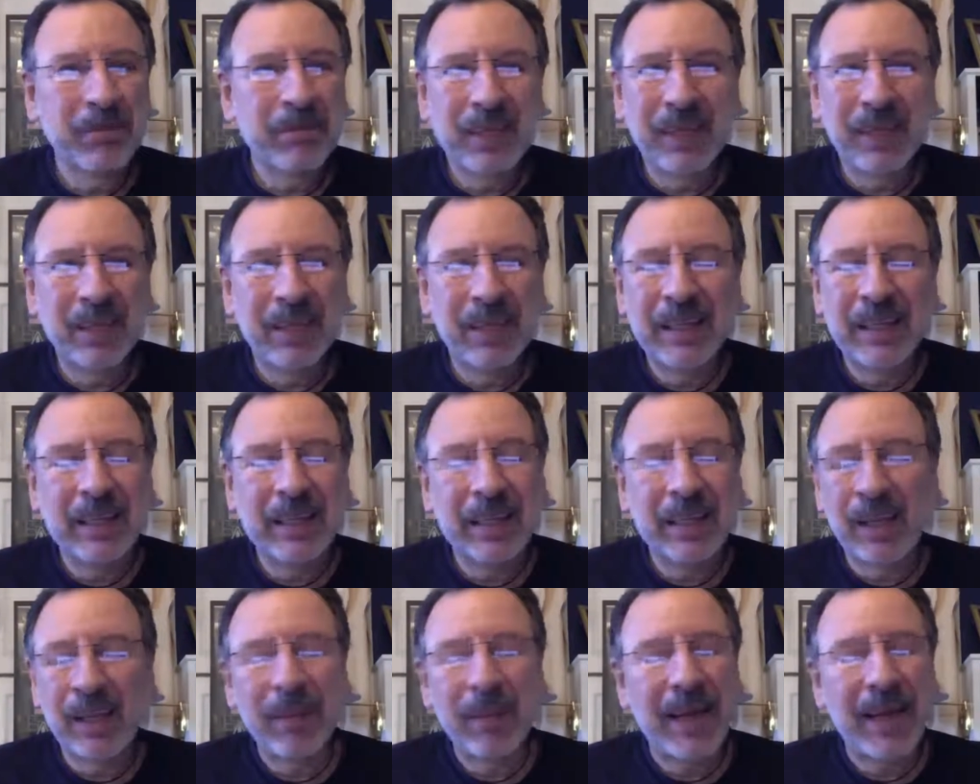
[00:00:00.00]

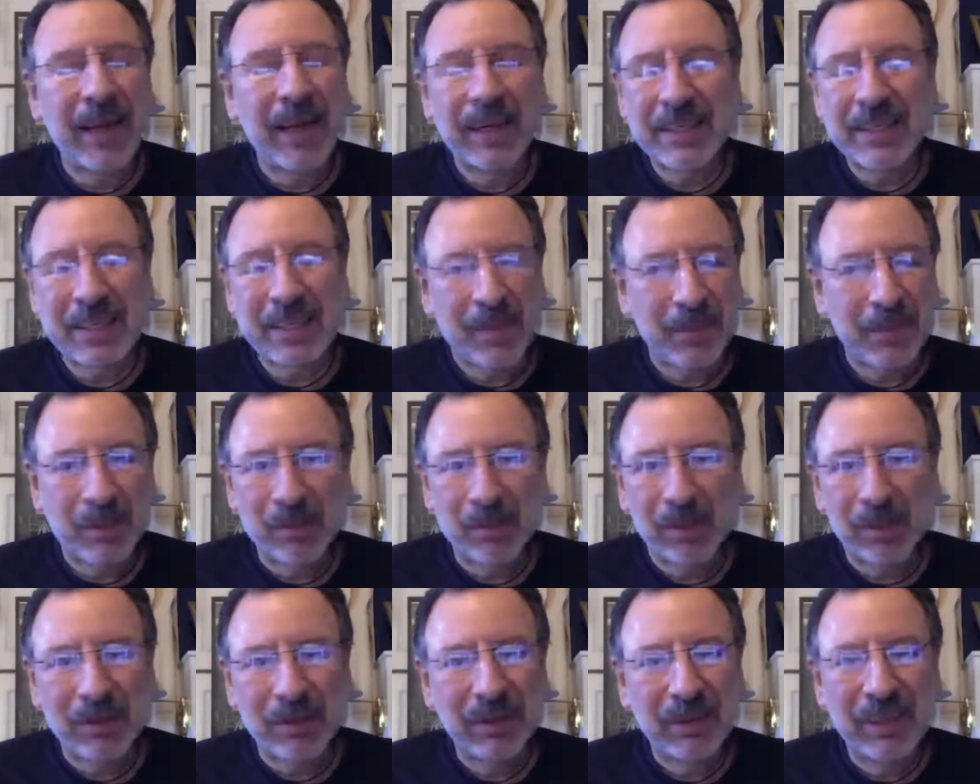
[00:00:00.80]
They'll be
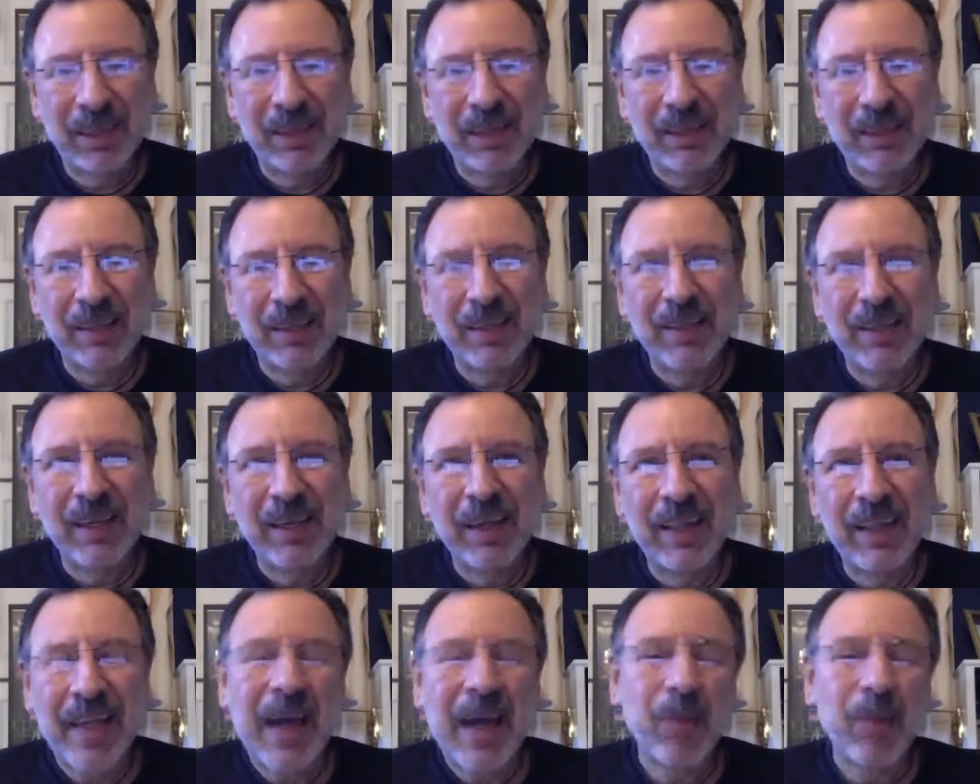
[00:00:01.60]
unacceptable.
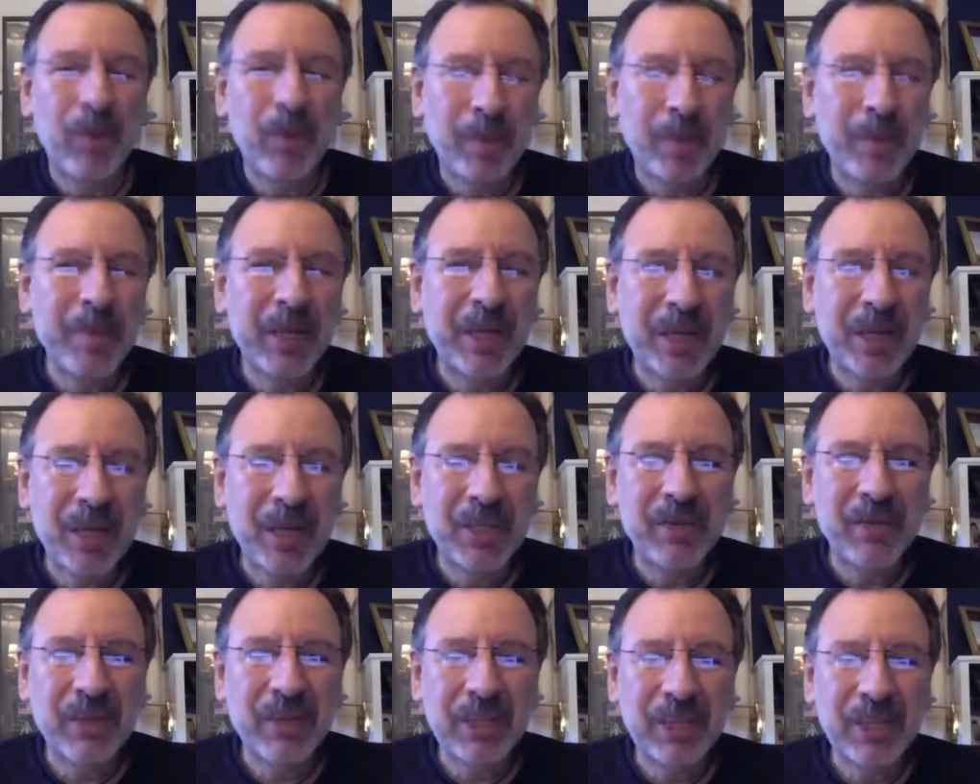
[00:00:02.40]
And that will be
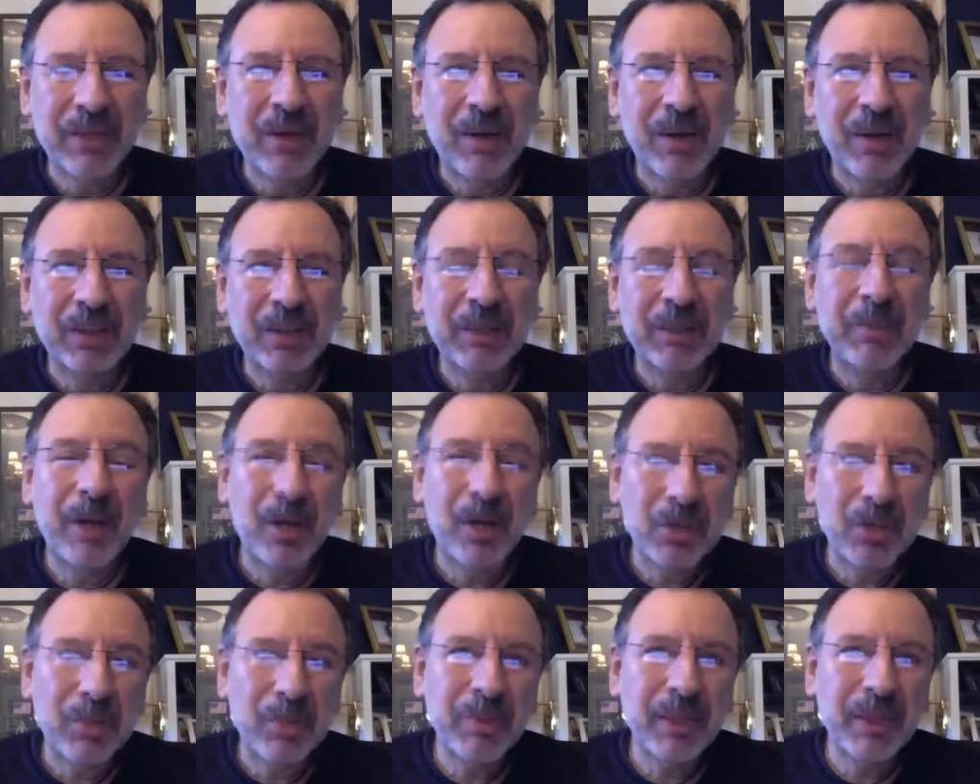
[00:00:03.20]
because of the technology, but
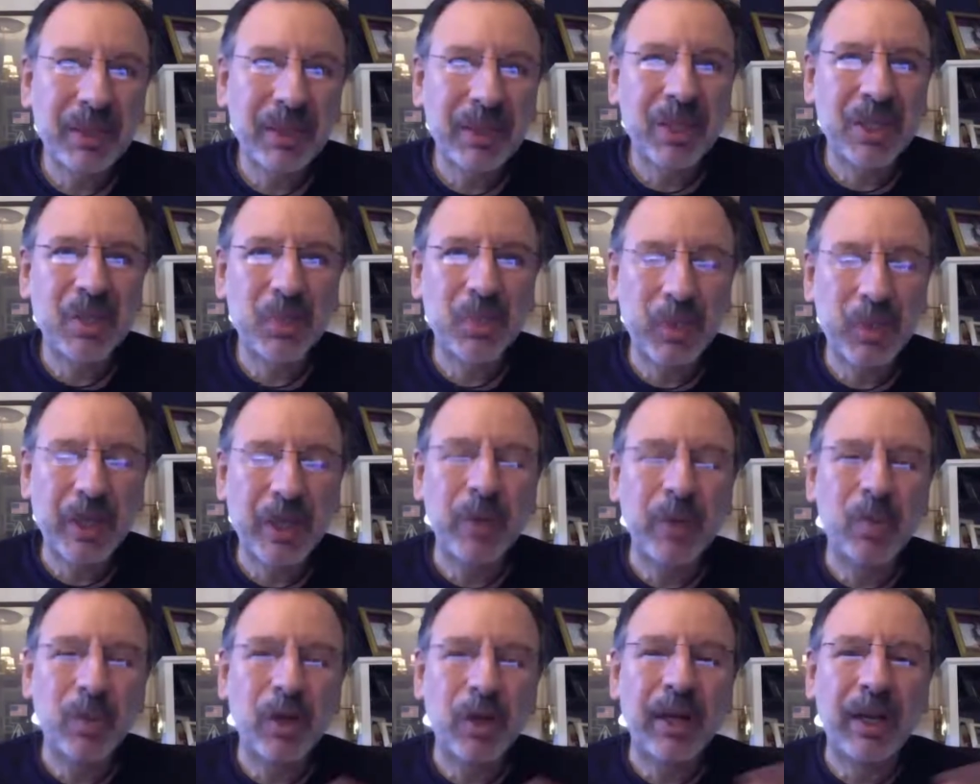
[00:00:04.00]
also because
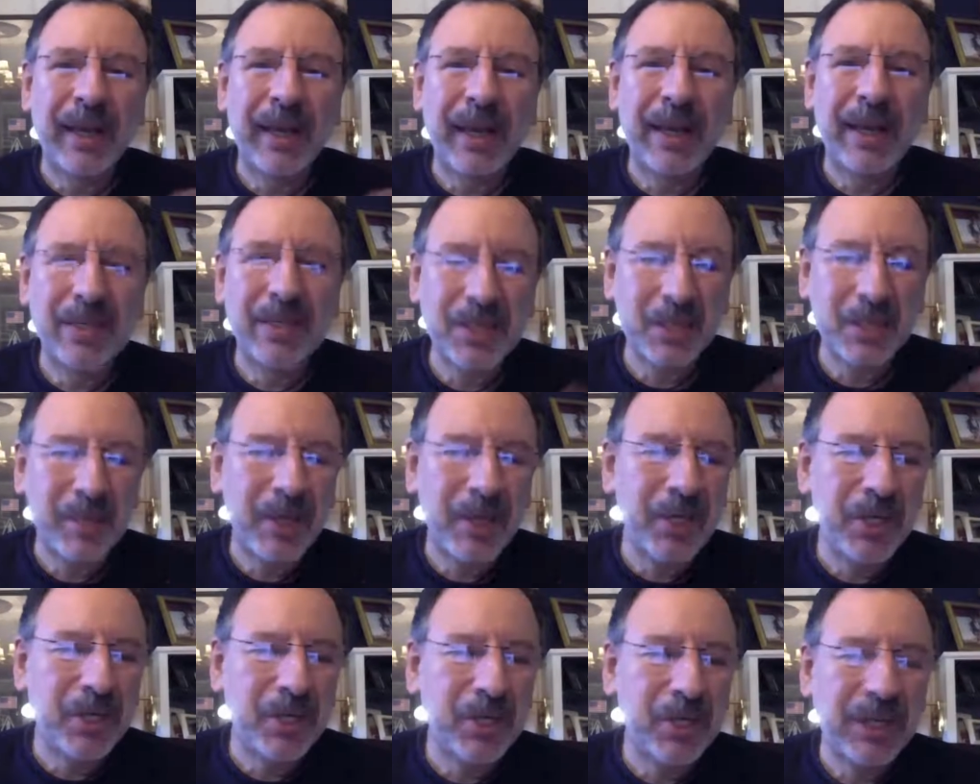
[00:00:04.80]
we will, as a
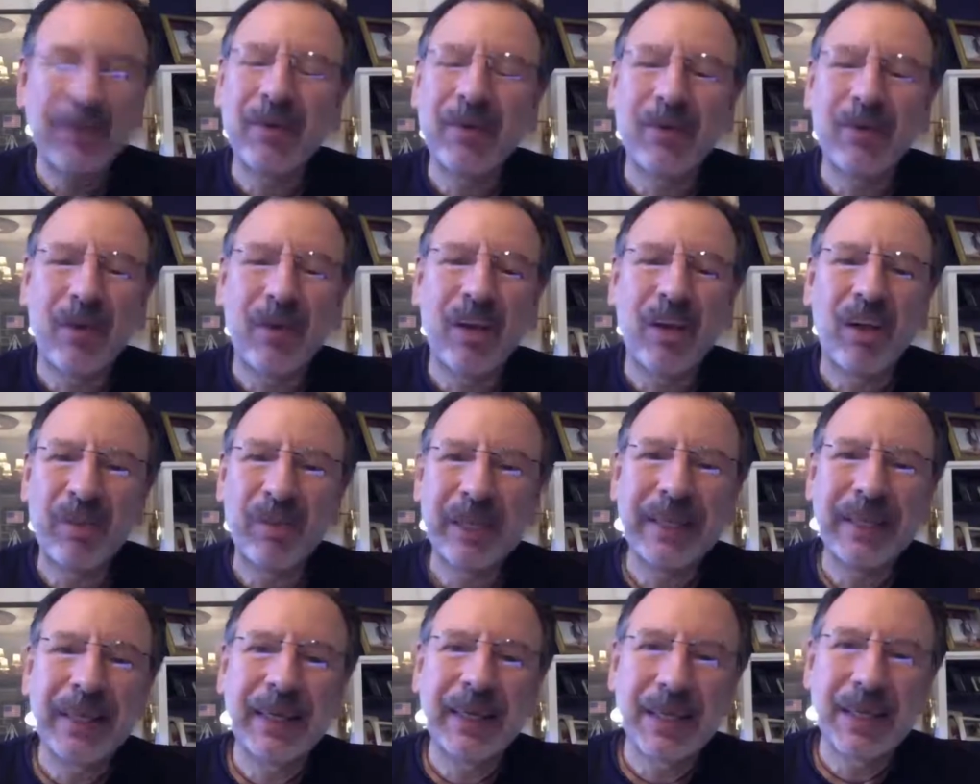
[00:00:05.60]
species, have evolved
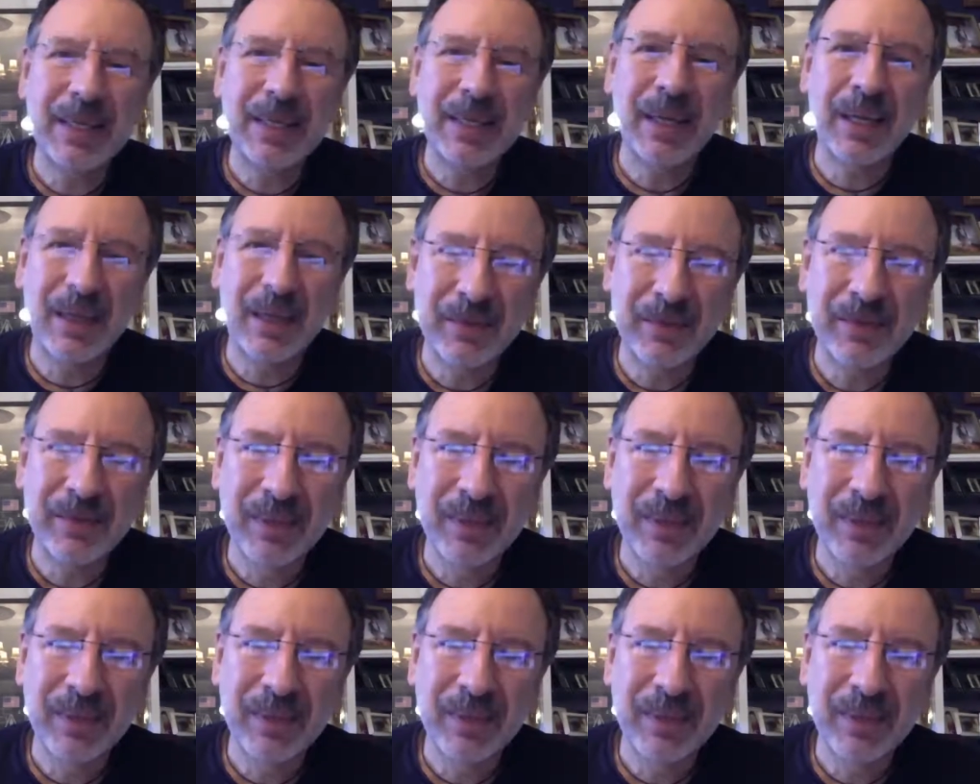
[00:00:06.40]
because of